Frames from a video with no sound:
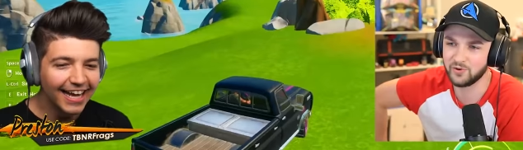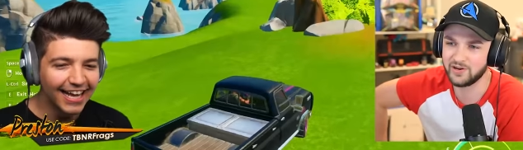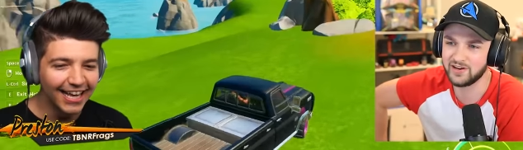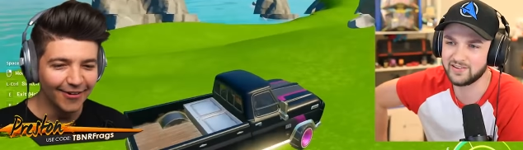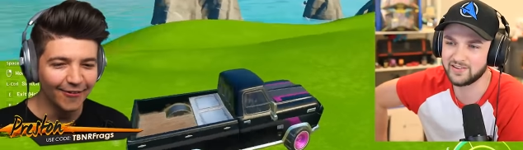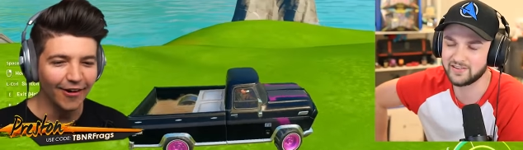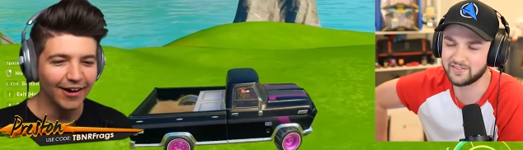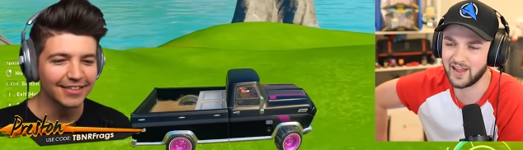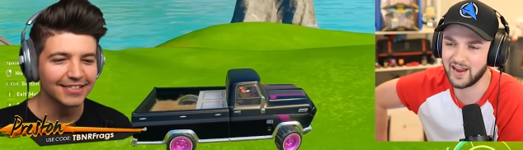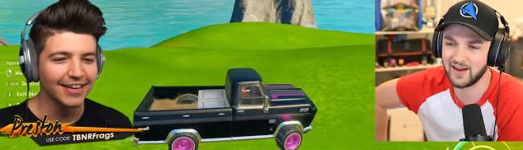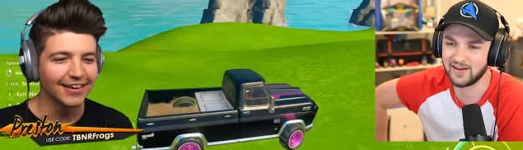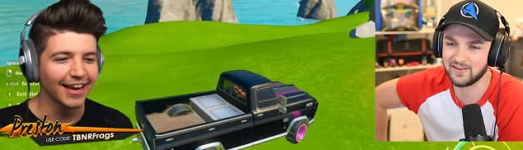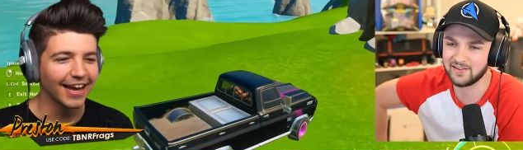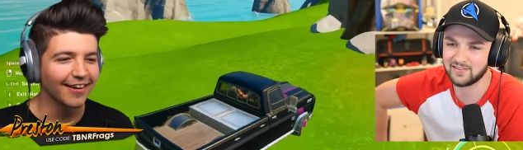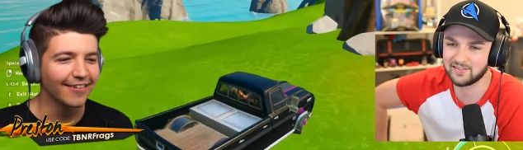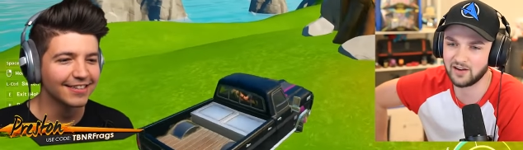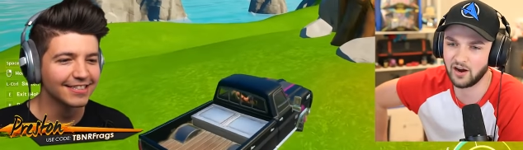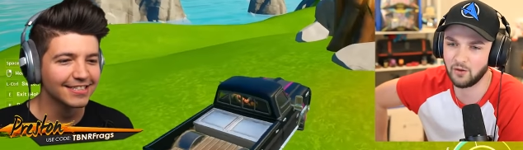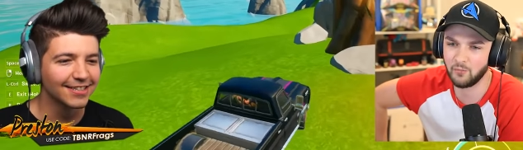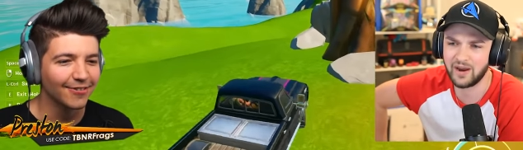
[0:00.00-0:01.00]
Speaker 1: We need to take this
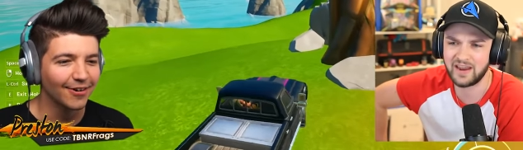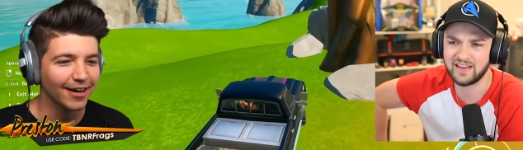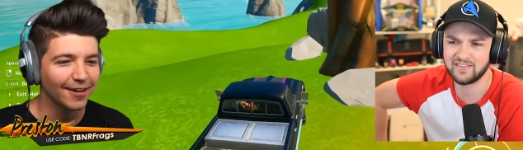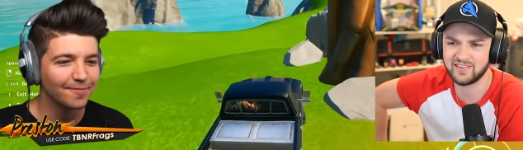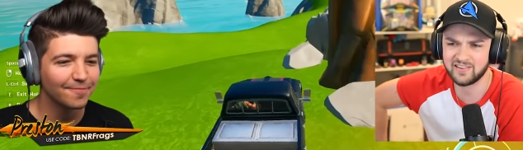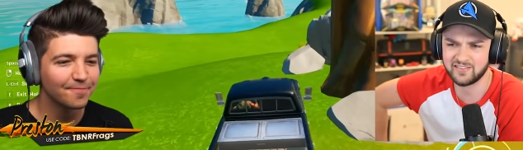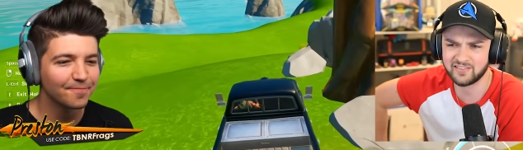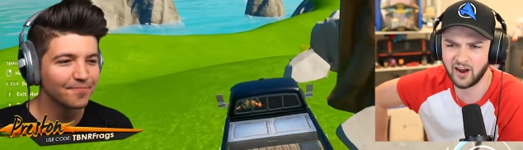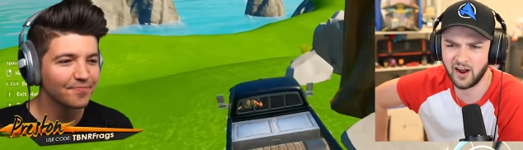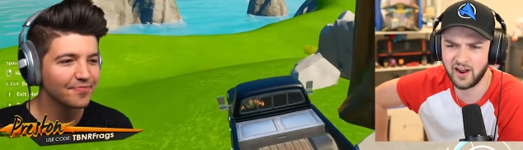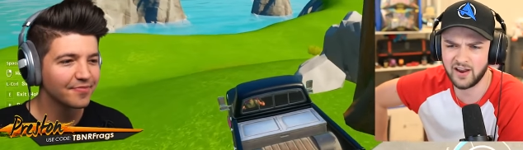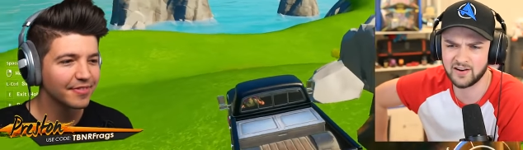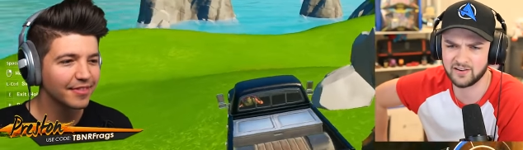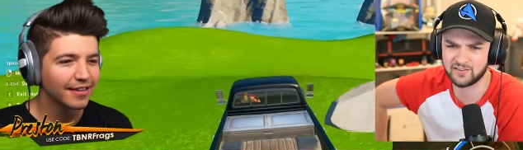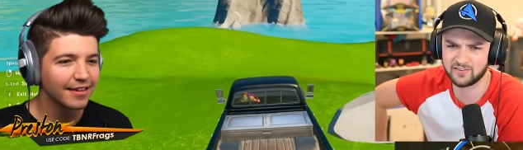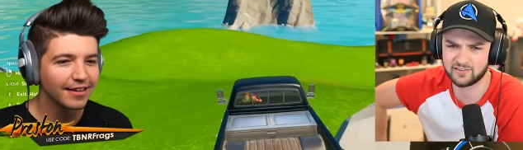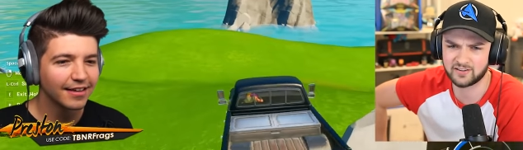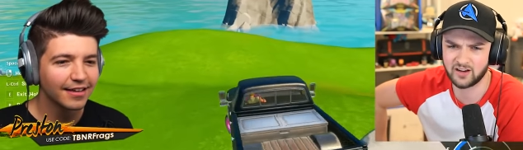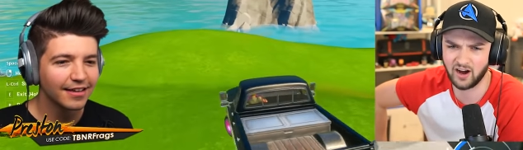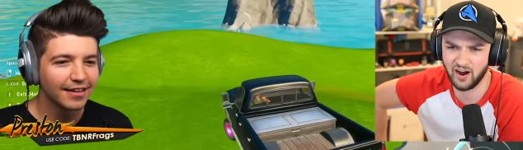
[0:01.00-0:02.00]
guy. Wait, is this guy in the
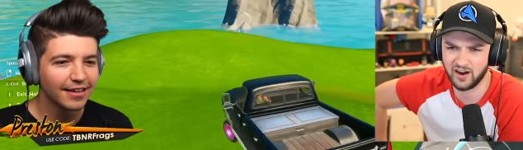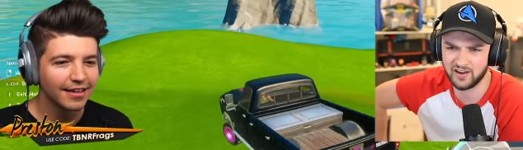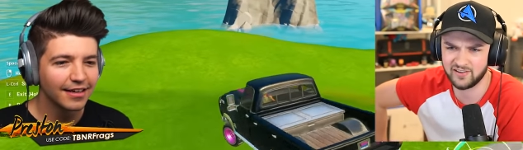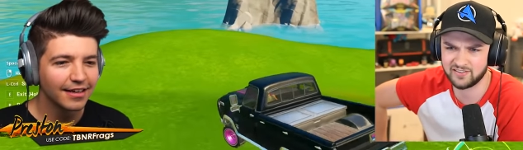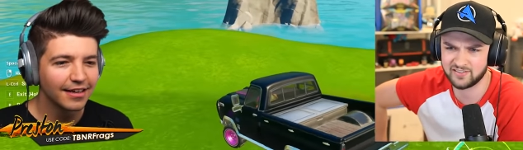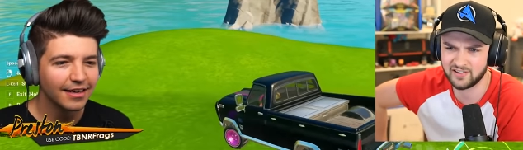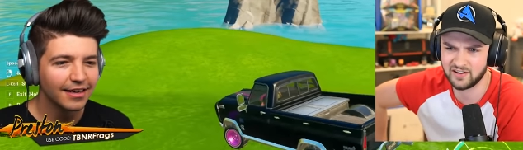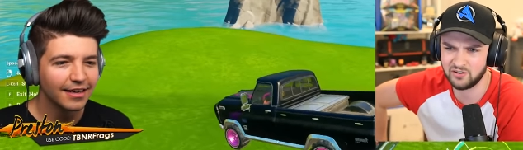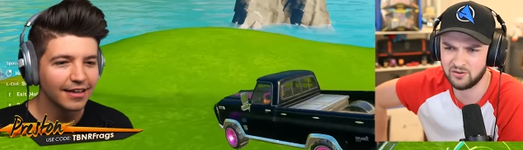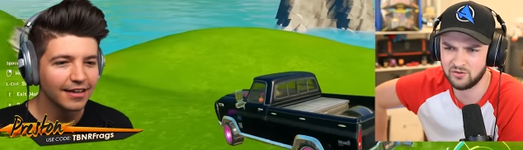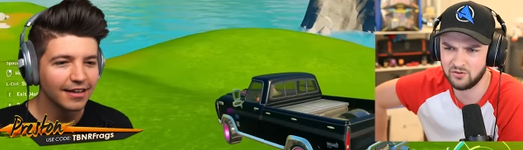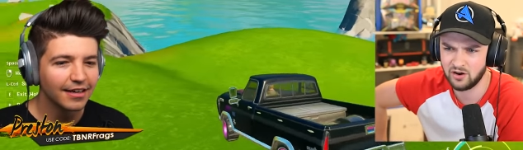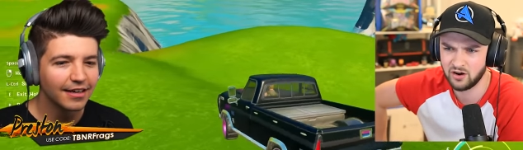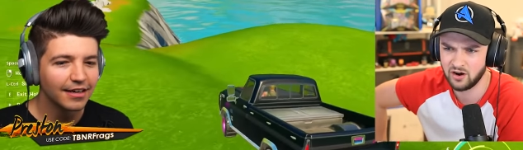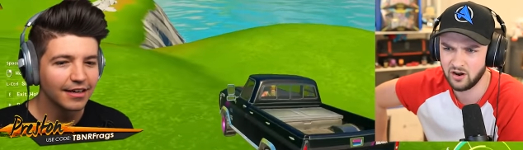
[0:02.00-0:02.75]
sky still?